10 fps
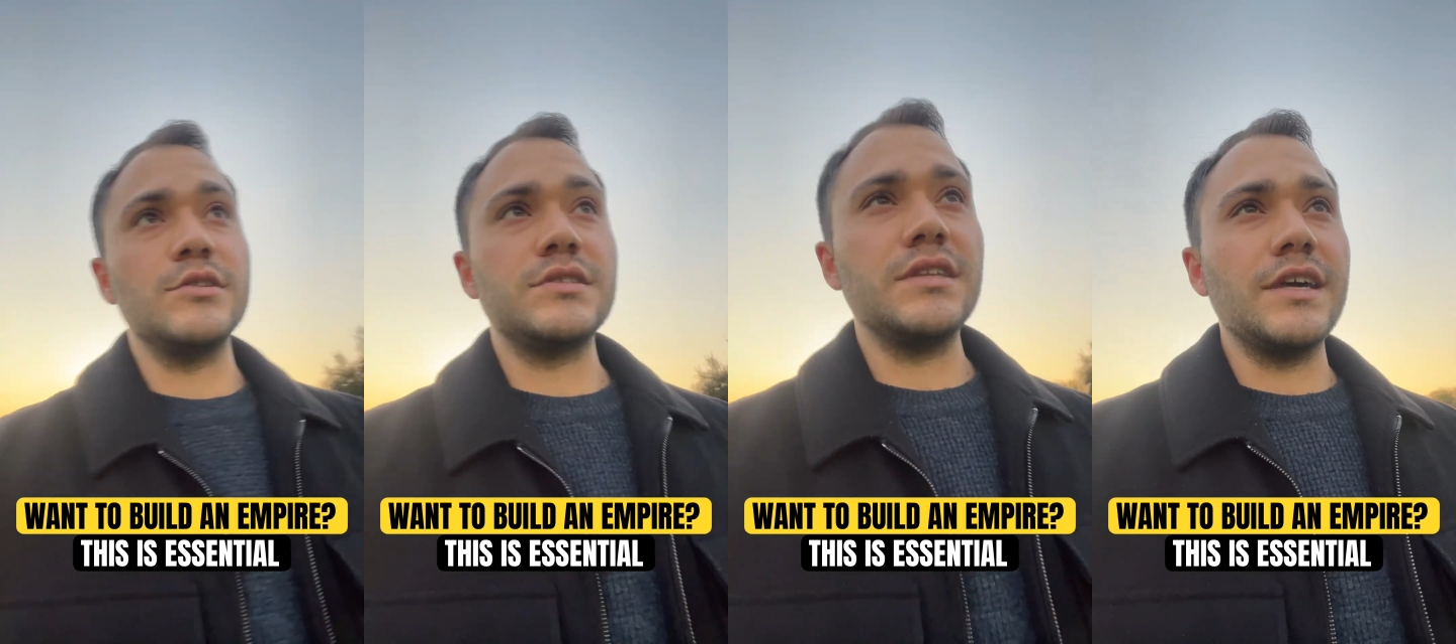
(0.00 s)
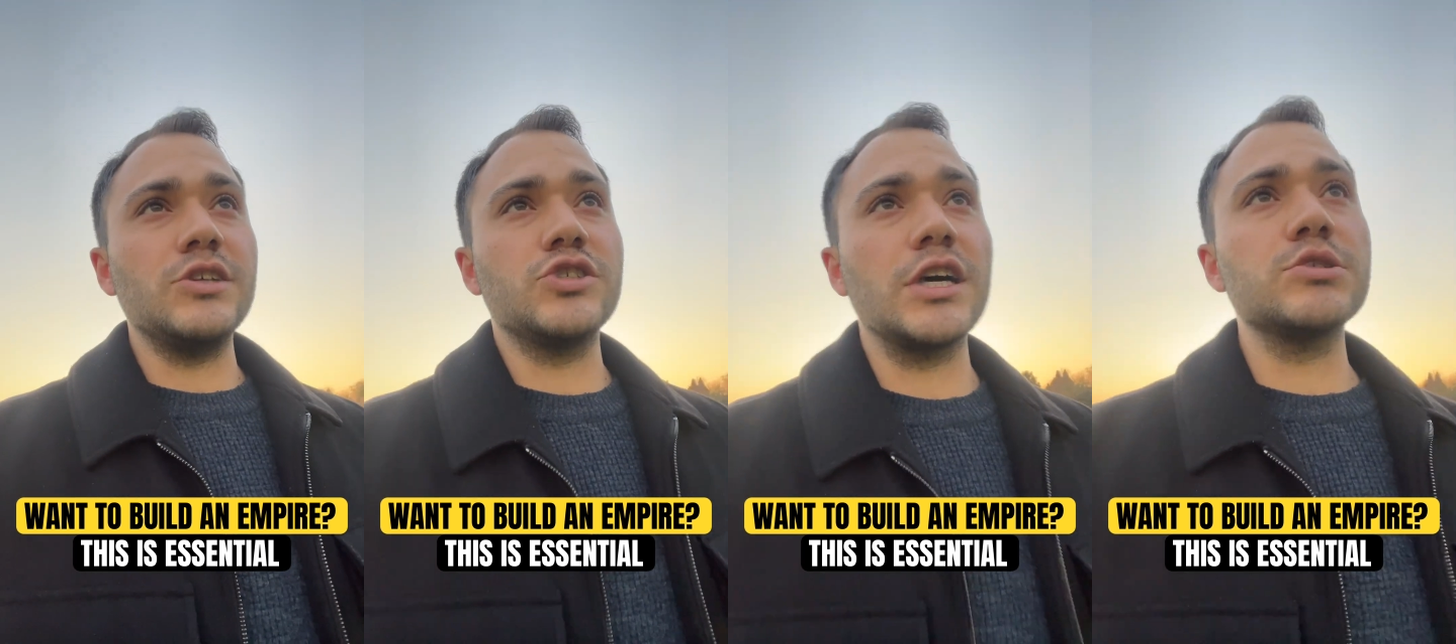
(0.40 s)
You see, their
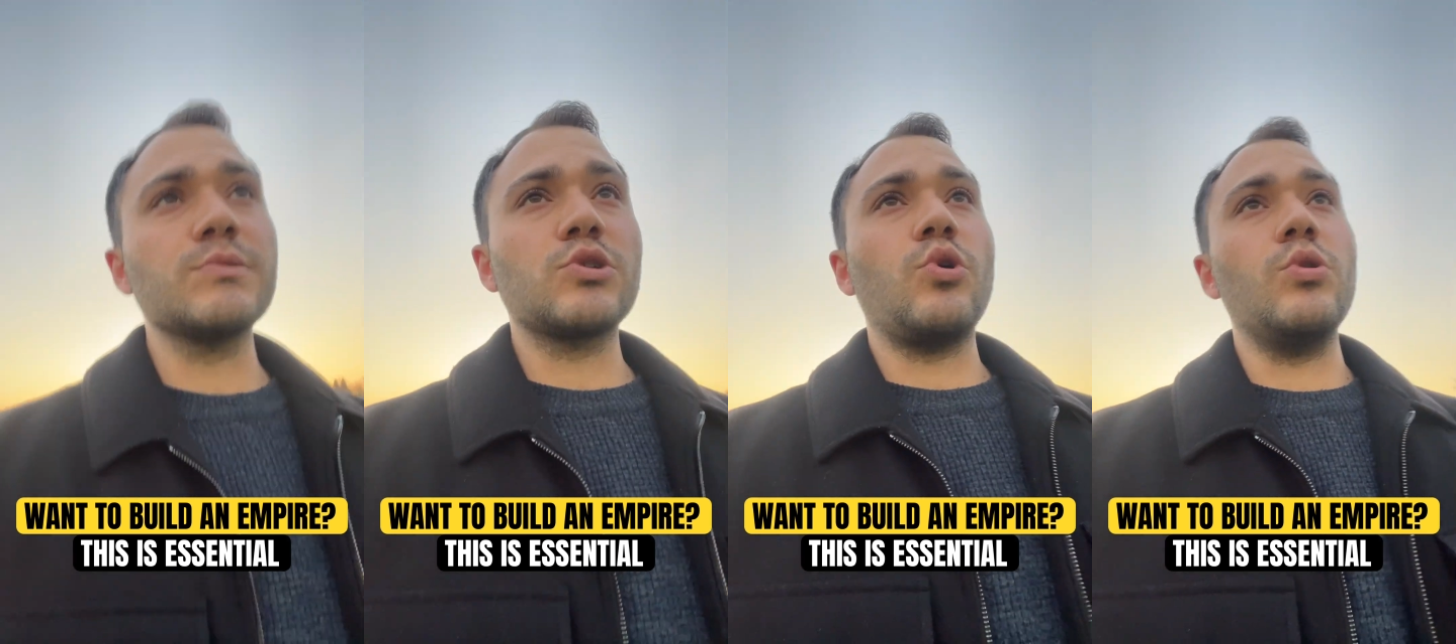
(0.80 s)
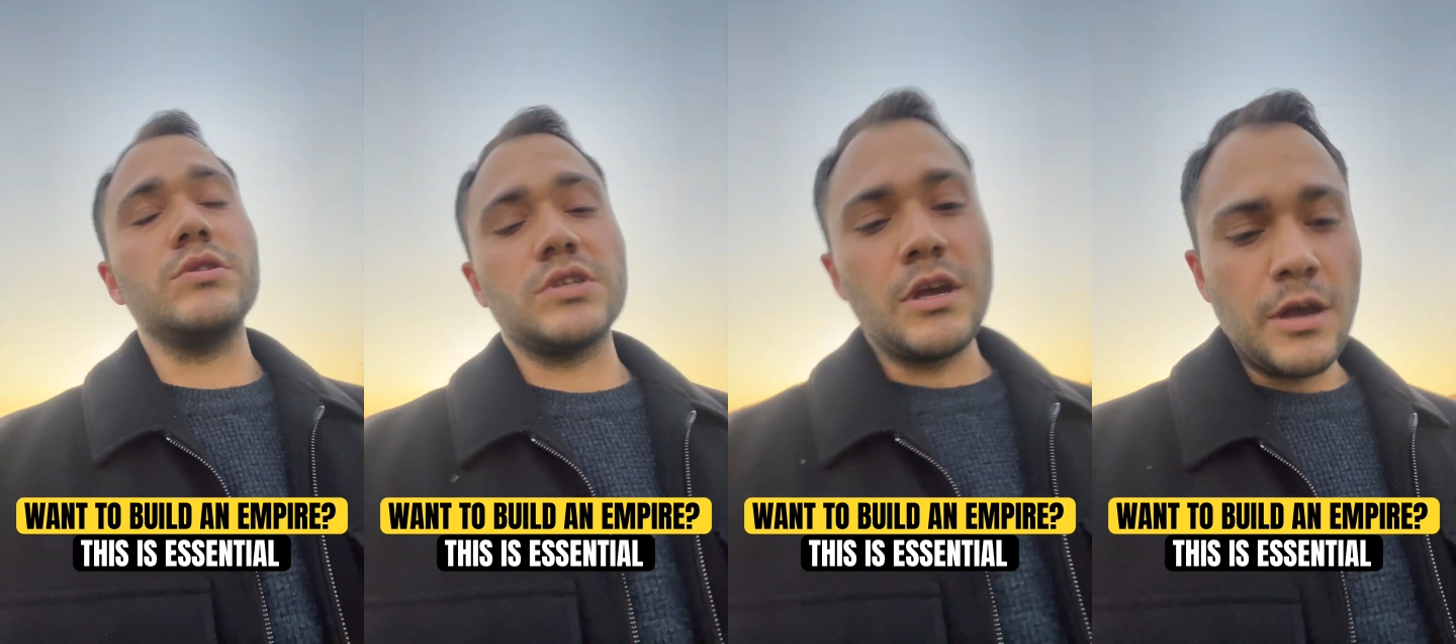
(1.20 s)
judgment
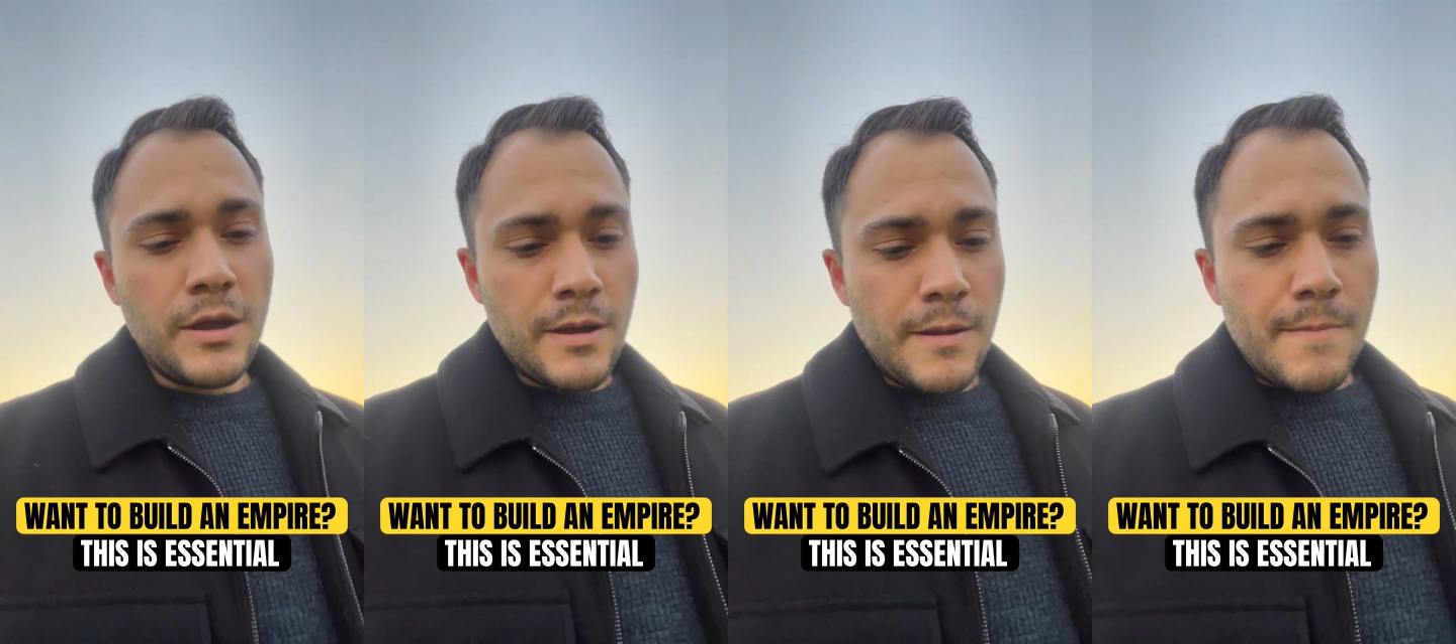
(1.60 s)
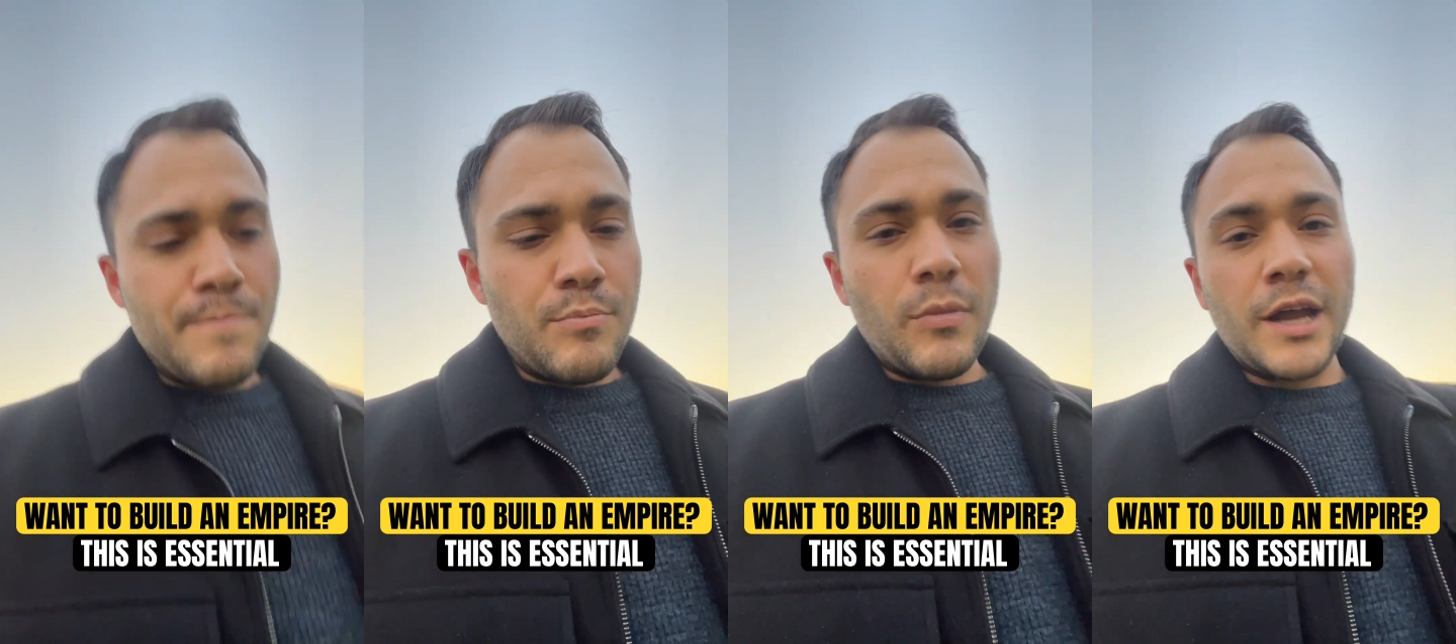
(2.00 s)
calls
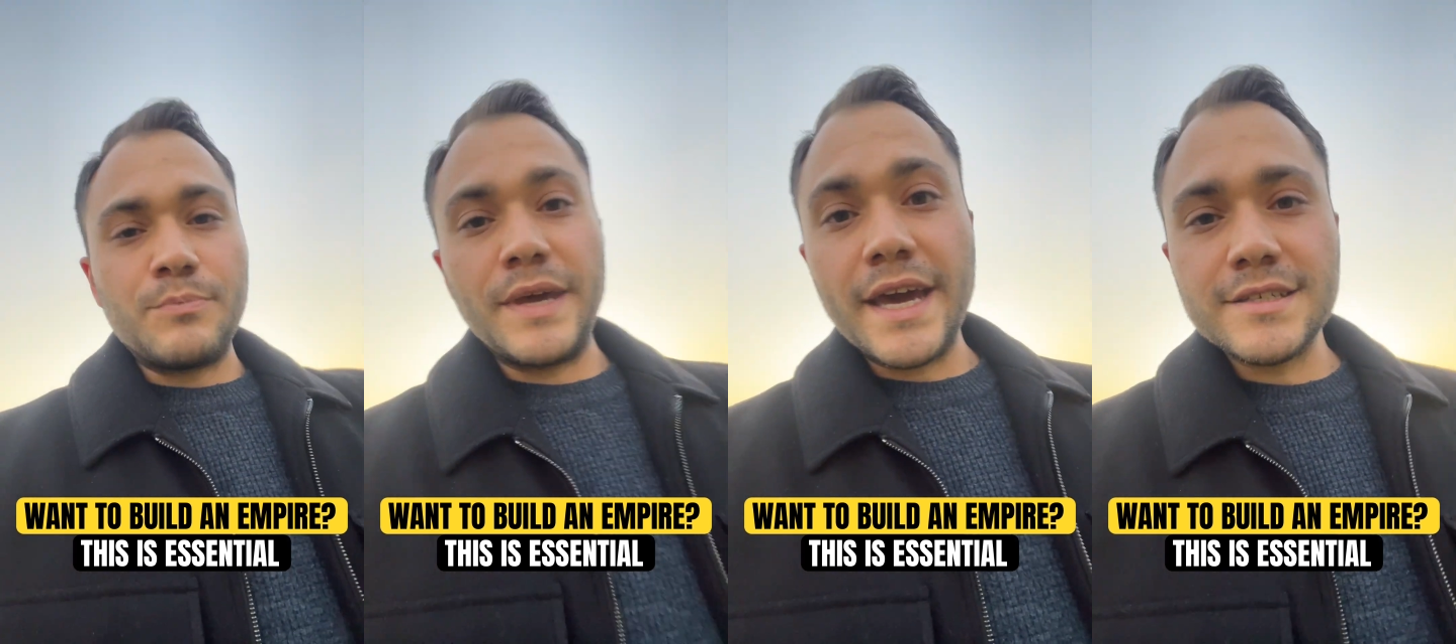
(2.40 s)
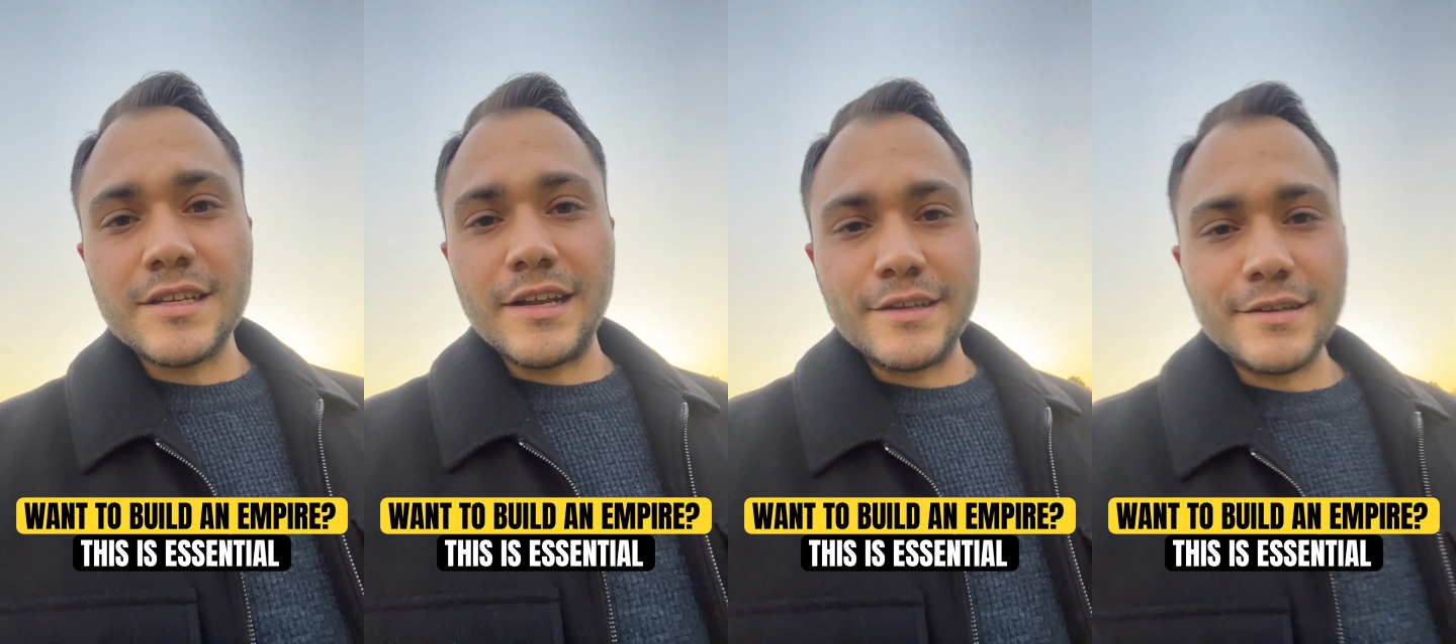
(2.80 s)
might be
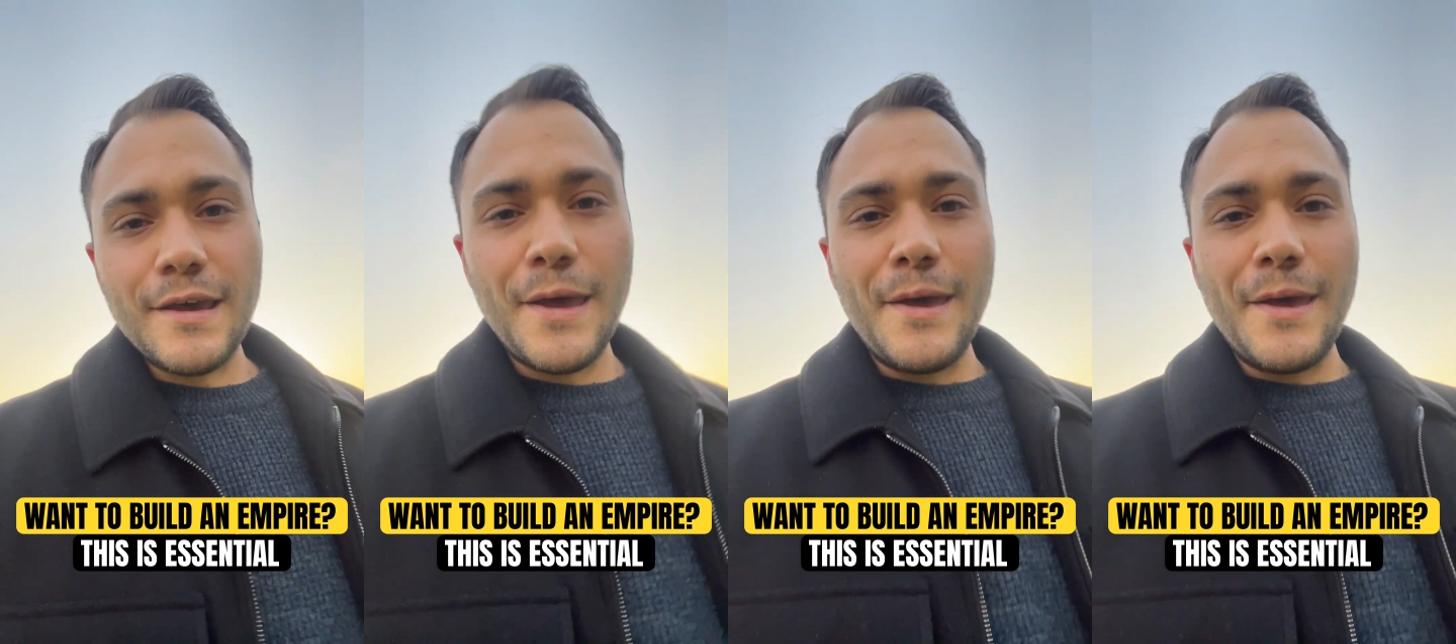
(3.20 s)
excellent,